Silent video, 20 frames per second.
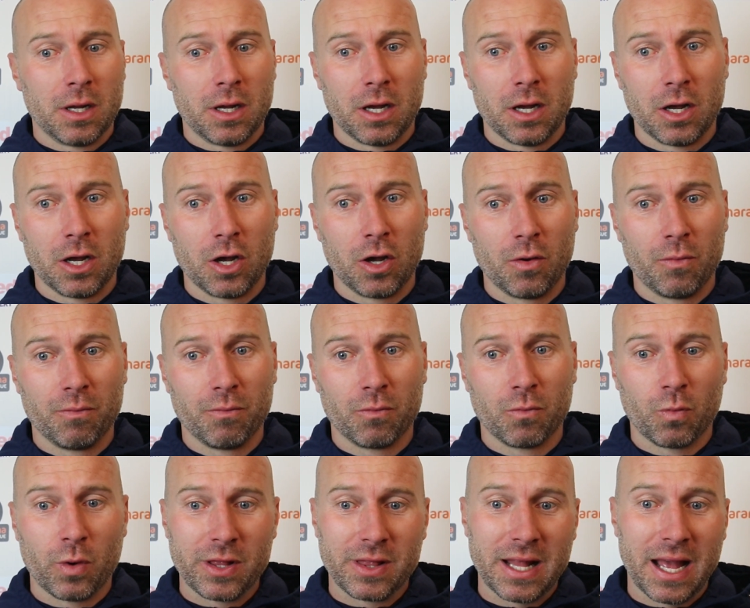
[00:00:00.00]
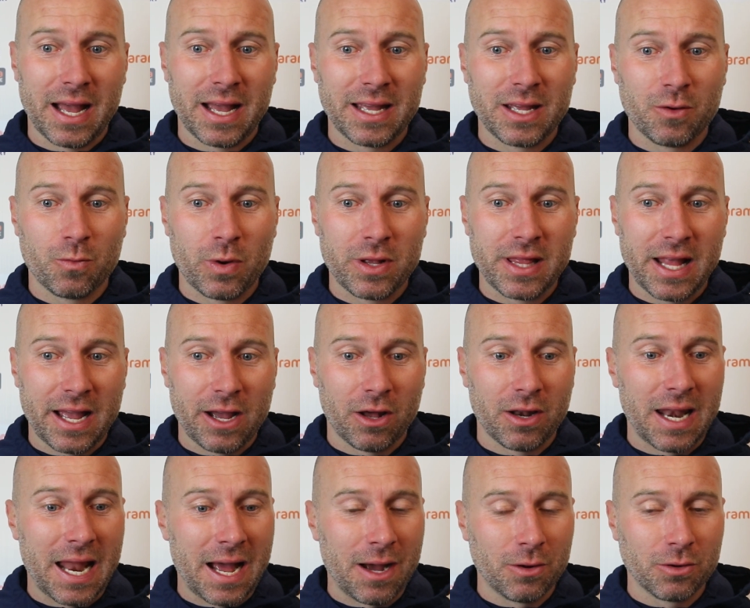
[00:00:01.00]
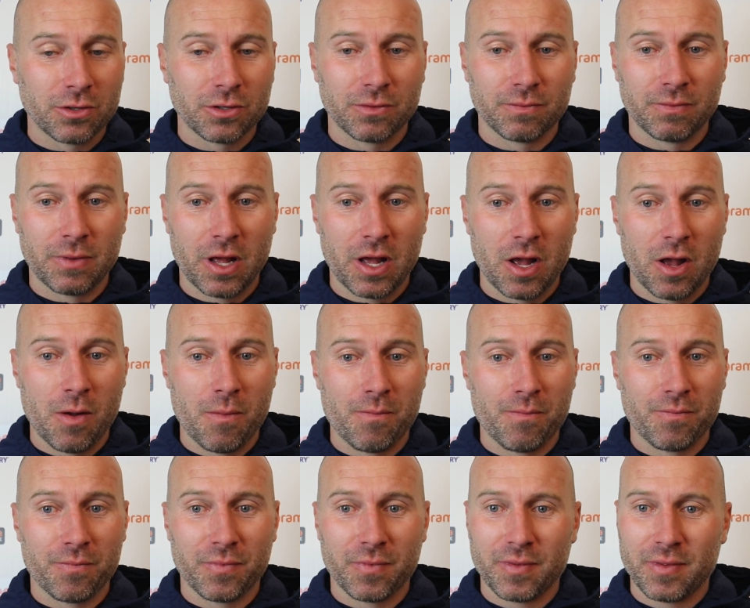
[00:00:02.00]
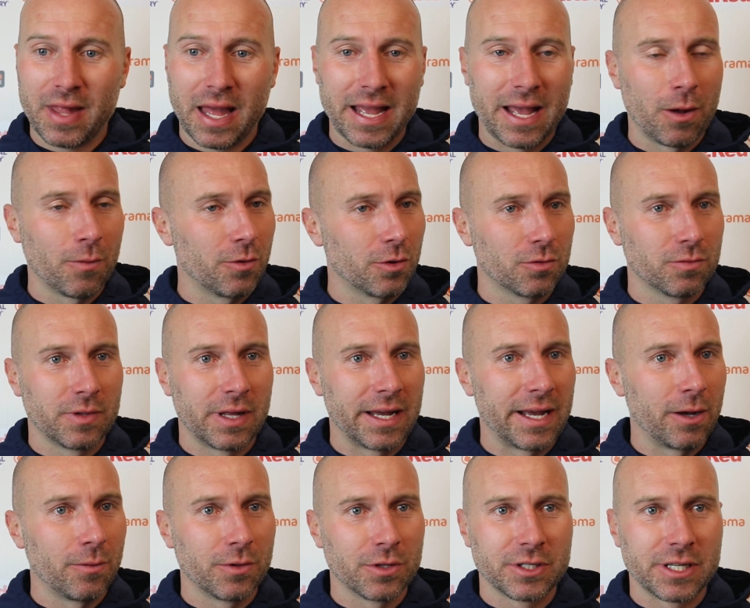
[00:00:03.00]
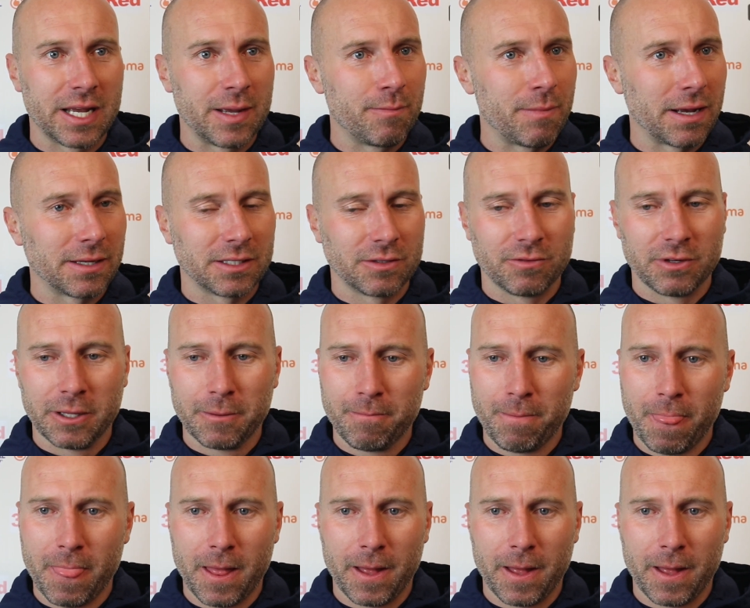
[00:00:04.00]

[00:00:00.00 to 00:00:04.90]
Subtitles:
When they are loud, they help the team massively.